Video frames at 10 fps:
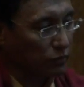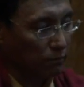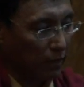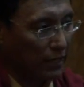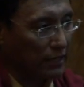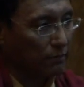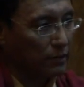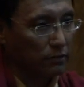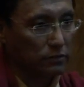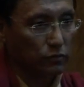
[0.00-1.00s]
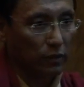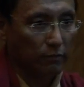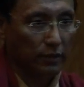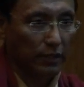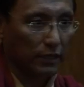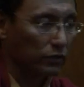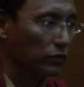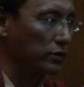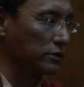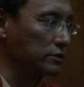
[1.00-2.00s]
mainly because we're being
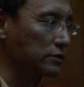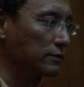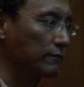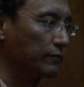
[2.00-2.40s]
ignorant